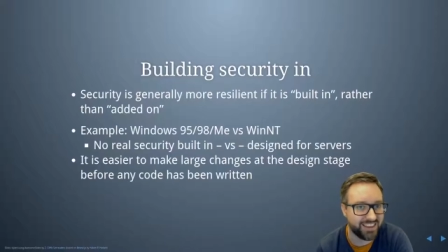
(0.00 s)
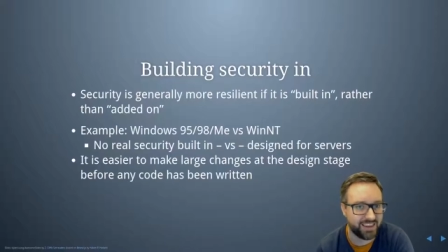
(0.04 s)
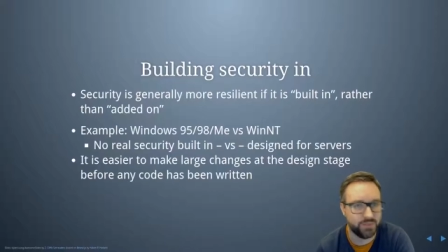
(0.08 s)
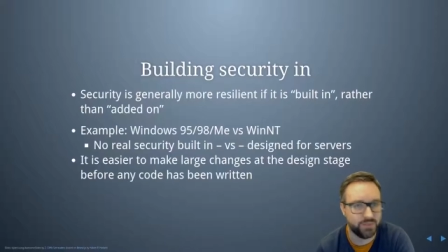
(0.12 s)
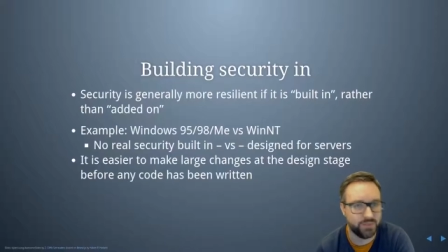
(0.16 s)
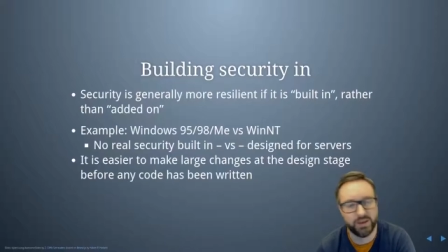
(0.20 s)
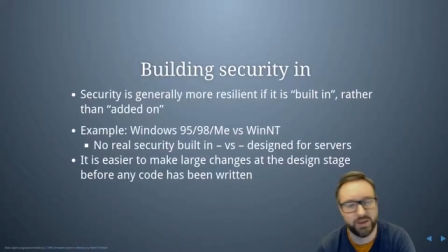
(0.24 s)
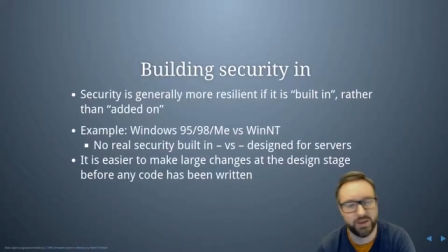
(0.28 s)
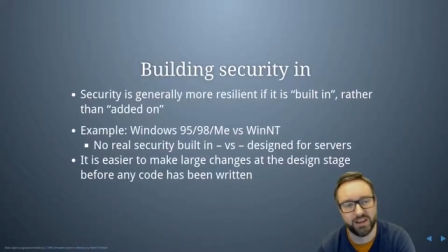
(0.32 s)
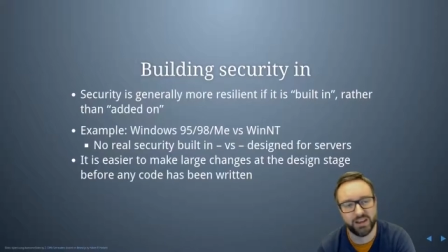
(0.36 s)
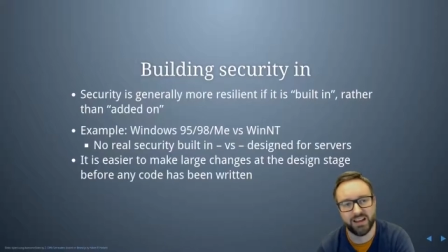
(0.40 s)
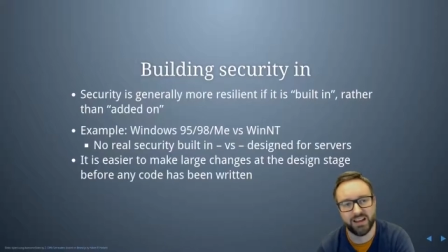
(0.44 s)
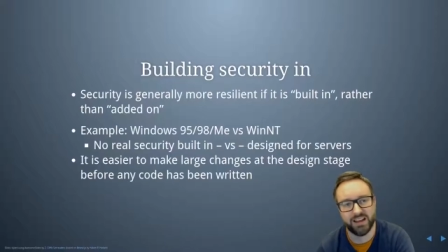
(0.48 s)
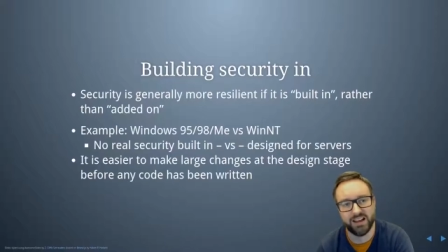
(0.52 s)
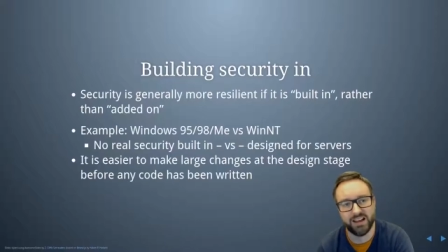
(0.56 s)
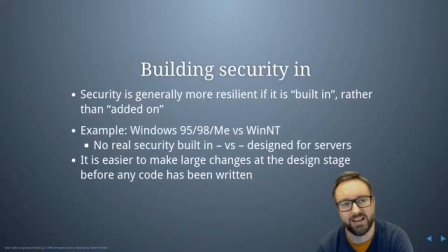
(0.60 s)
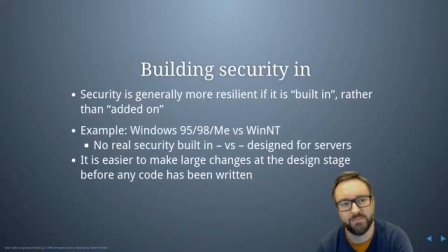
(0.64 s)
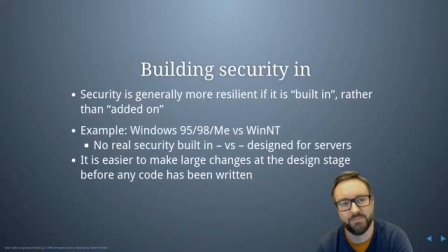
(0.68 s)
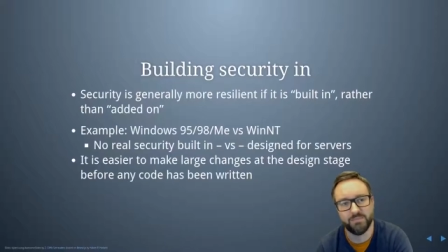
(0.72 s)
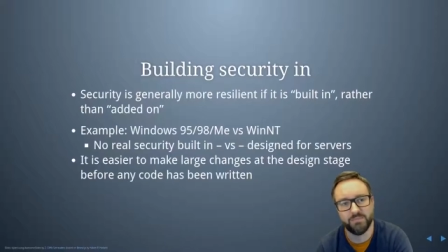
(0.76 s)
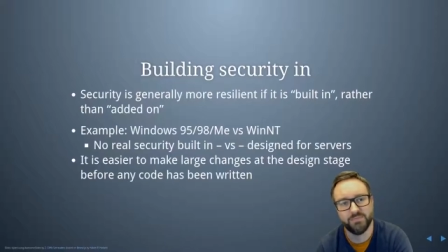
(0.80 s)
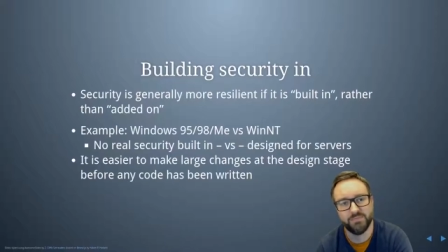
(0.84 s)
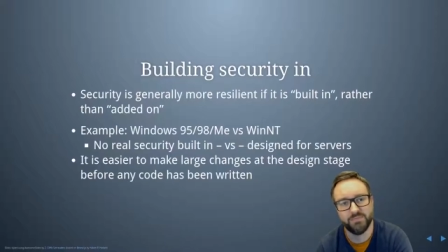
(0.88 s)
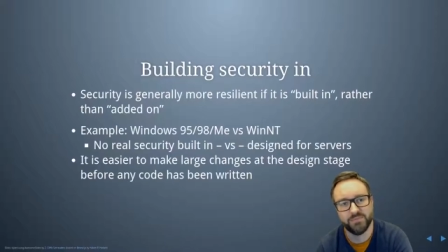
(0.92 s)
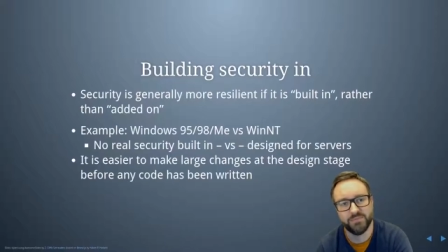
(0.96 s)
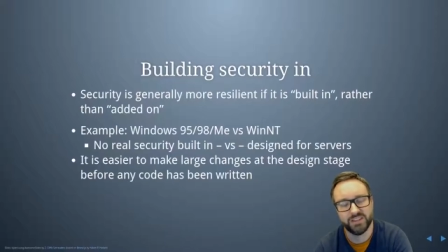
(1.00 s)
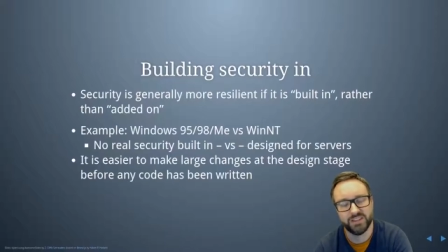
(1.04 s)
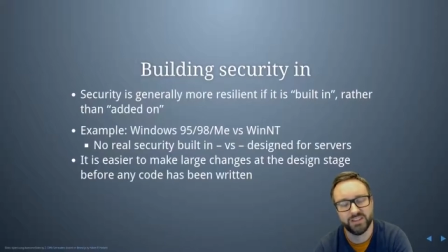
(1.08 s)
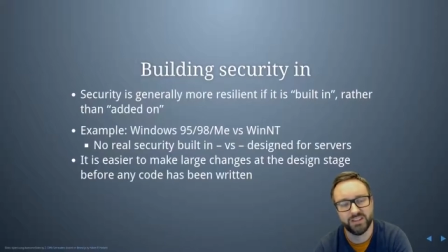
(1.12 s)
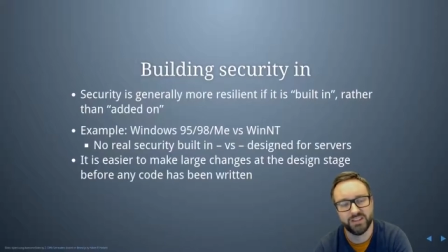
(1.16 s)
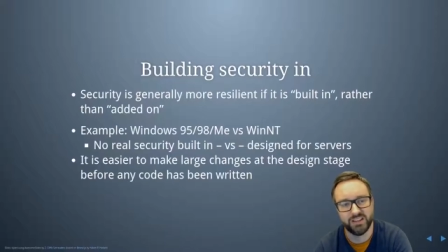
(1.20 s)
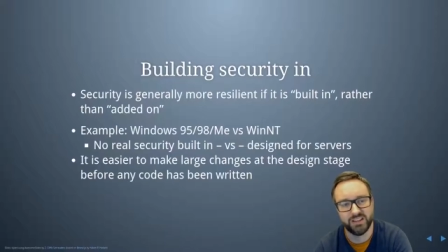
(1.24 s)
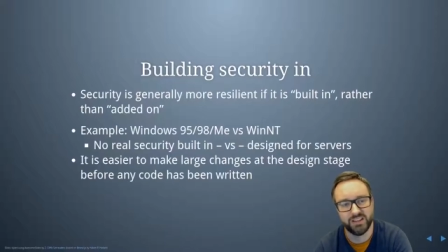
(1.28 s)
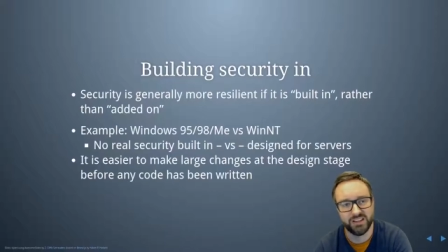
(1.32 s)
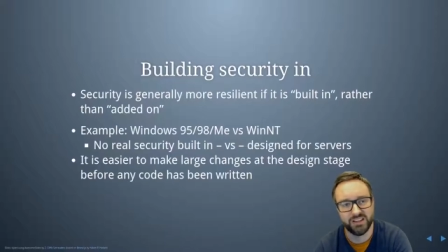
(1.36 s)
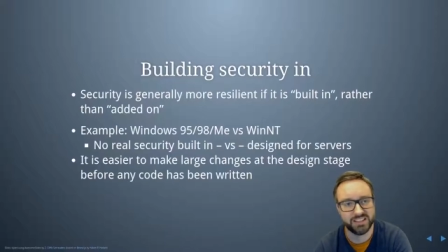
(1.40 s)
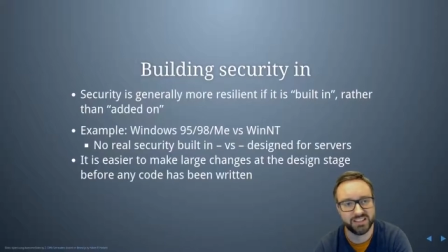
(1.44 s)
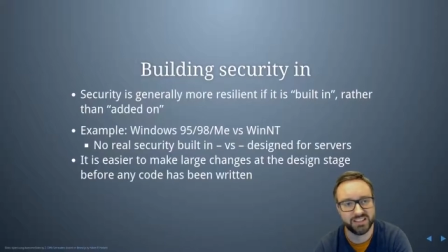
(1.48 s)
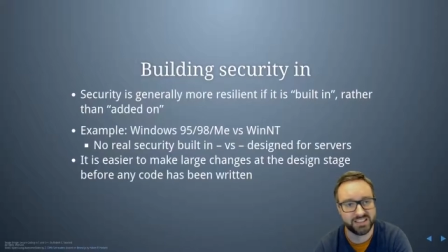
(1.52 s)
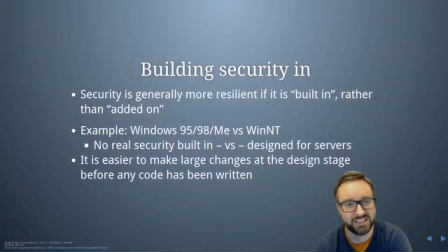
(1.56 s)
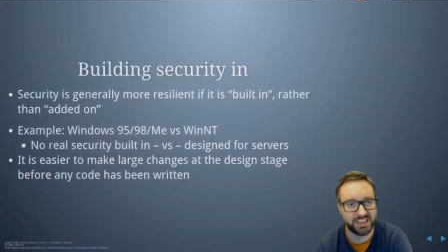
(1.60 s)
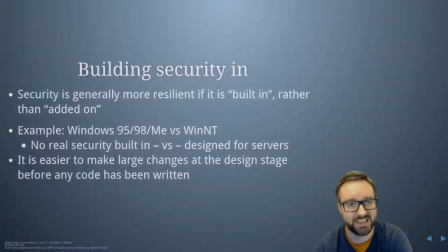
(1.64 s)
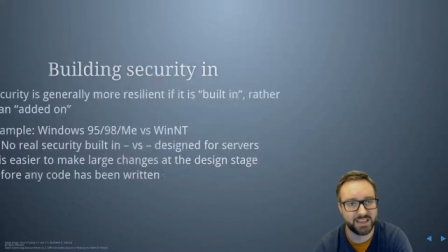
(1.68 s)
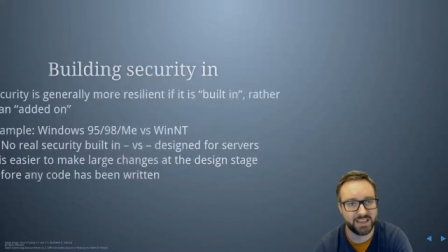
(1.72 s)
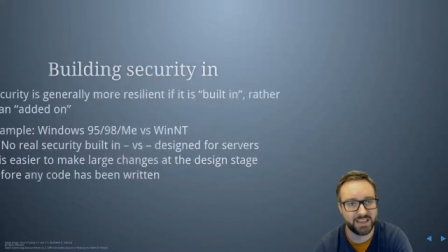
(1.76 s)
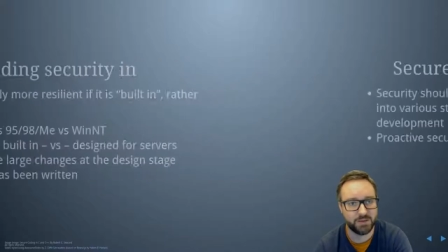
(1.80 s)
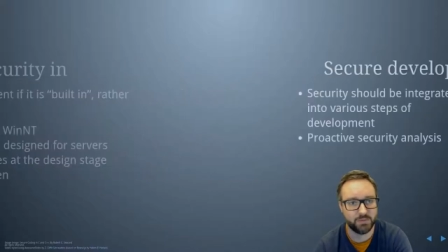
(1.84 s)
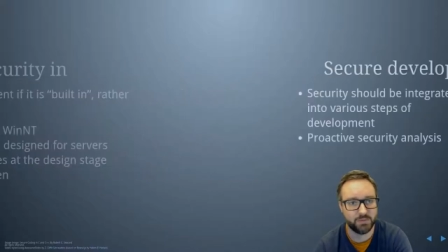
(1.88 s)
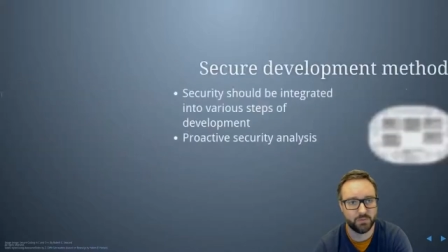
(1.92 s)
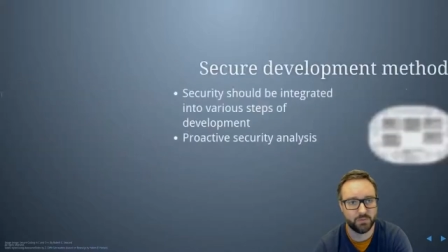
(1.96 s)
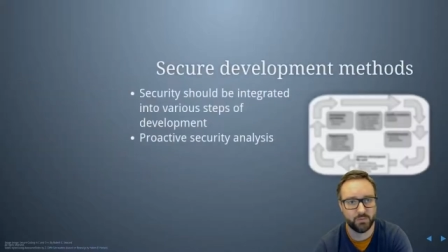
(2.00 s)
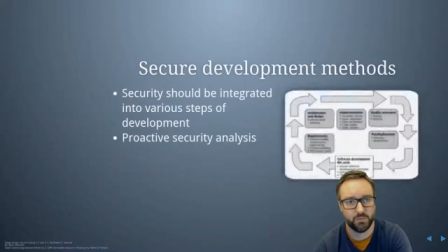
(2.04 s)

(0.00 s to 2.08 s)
But um, you know, you can see you